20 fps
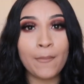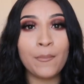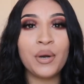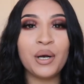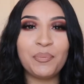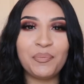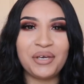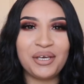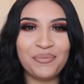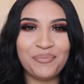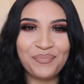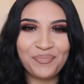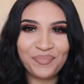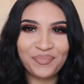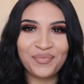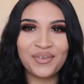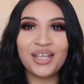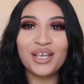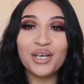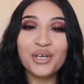puppy.
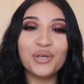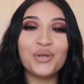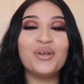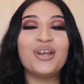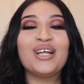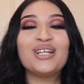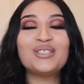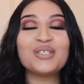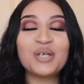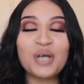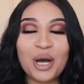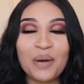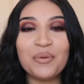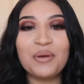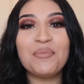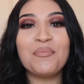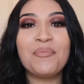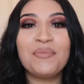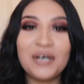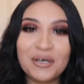You need to
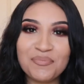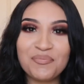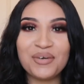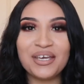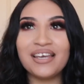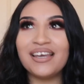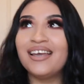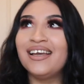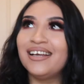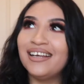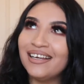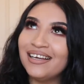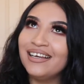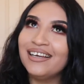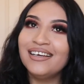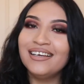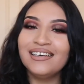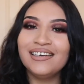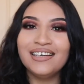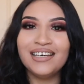comment puppy
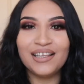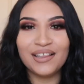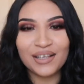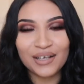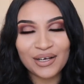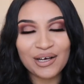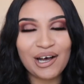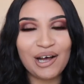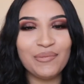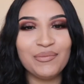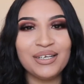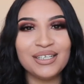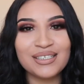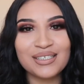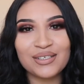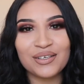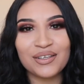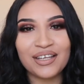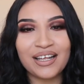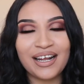in the
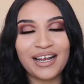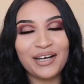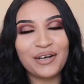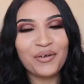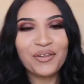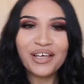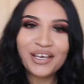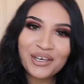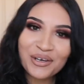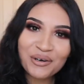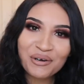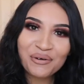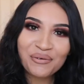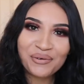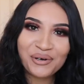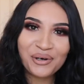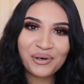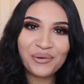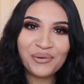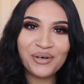comments so that I know that you're a
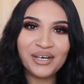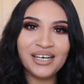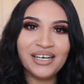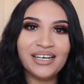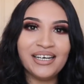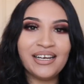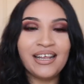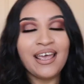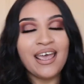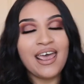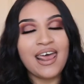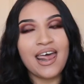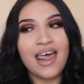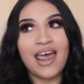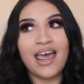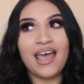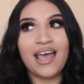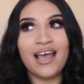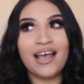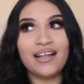real one.
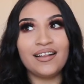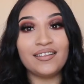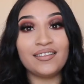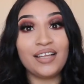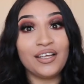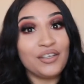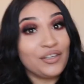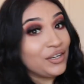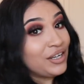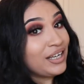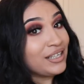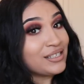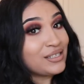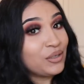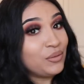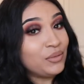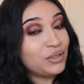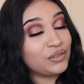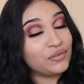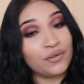And thank you guys
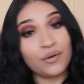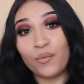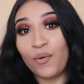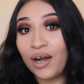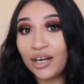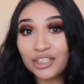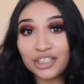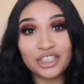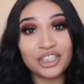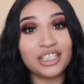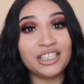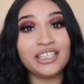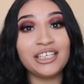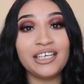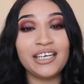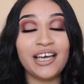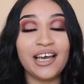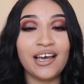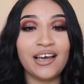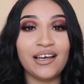so much for
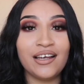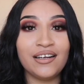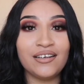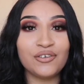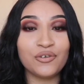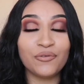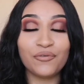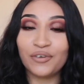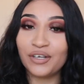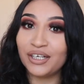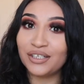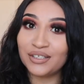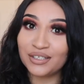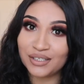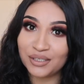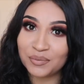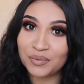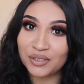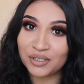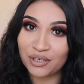watching, and don't forget to
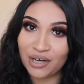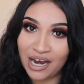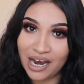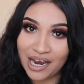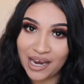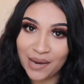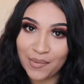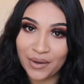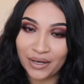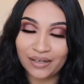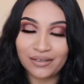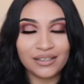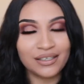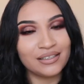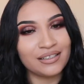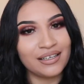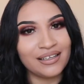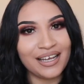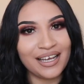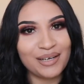subscribe and
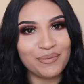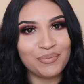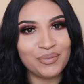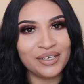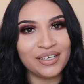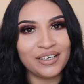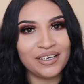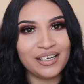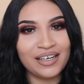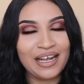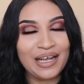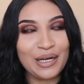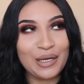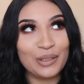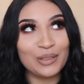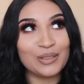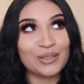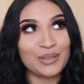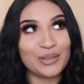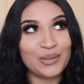click the like button, and
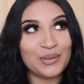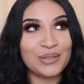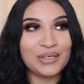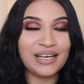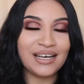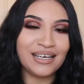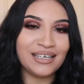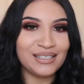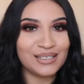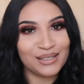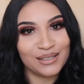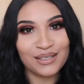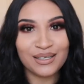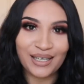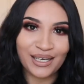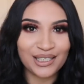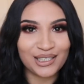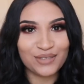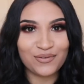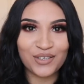I'll see you guys in the
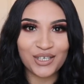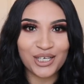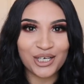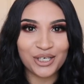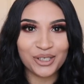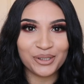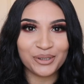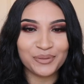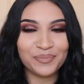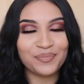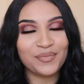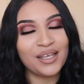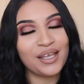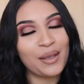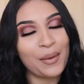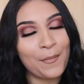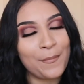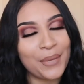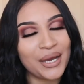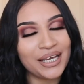next video.
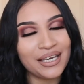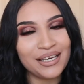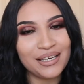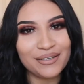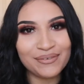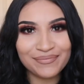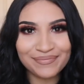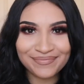Bye.